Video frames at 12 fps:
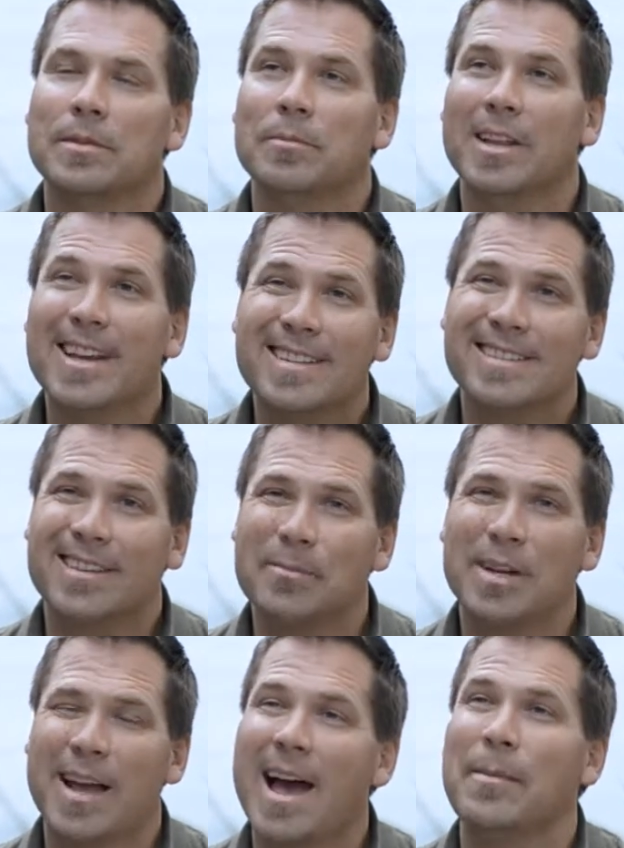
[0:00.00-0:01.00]
some leaks that
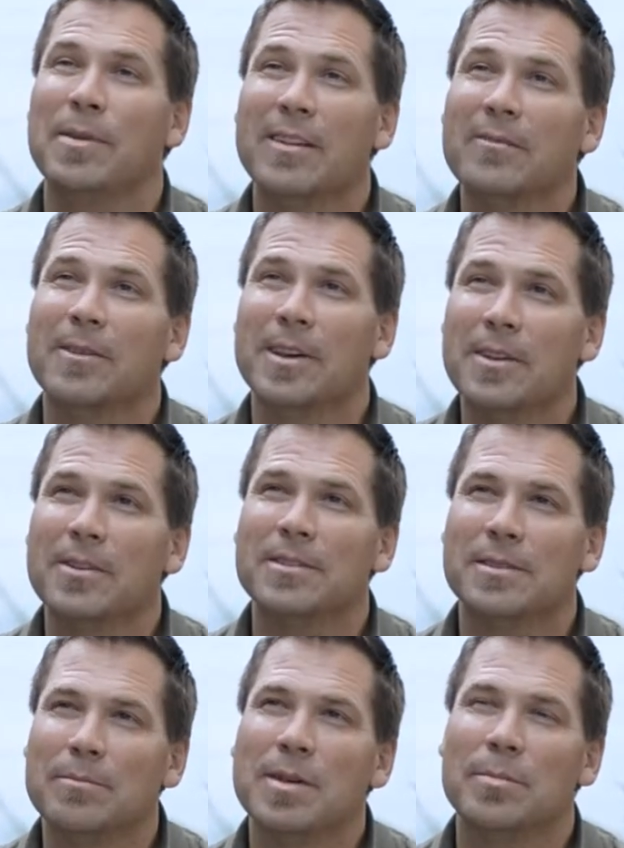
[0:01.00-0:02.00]
have been happening for
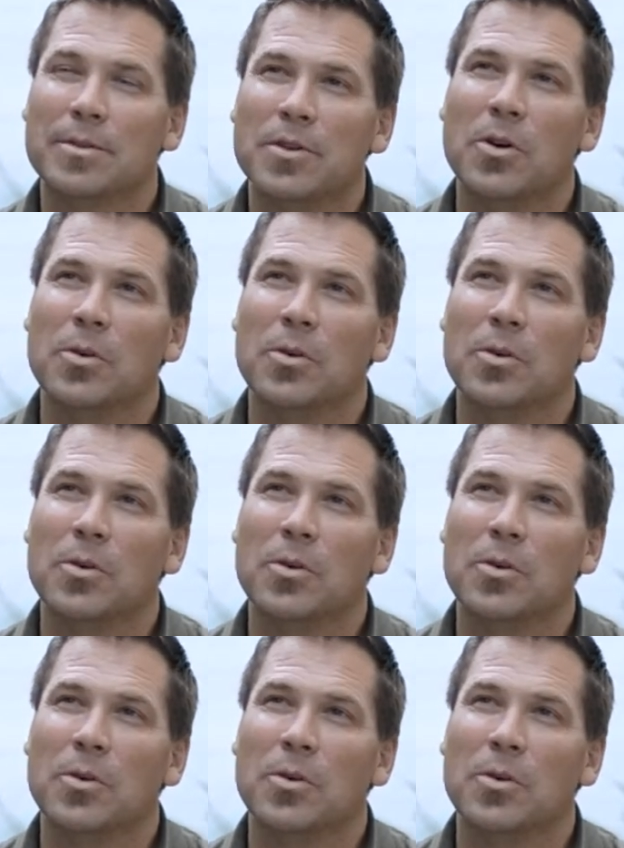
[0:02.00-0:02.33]
years in people's